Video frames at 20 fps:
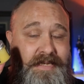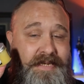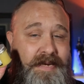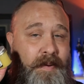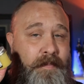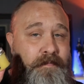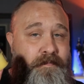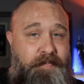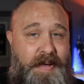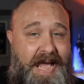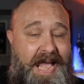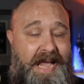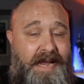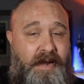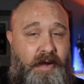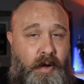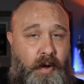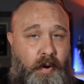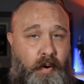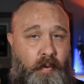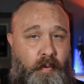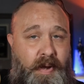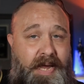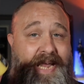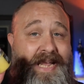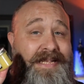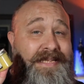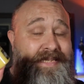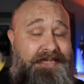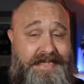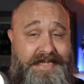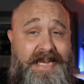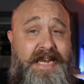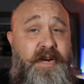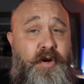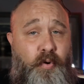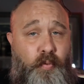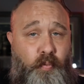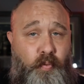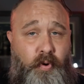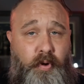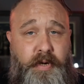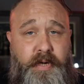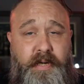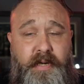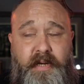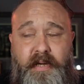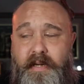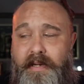tobacco, and cedarwood.